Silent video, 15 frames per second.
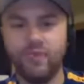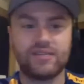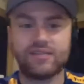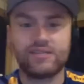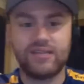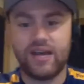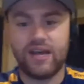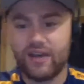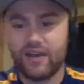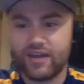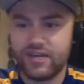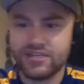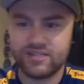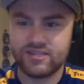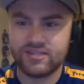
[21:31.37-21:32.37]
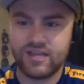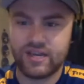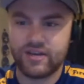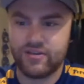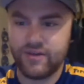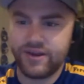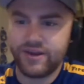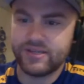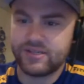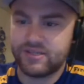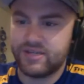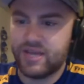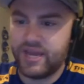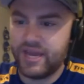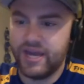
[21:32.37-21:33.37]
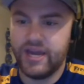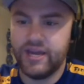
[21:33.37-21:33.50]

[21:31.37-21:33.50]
Talladega is the second race, and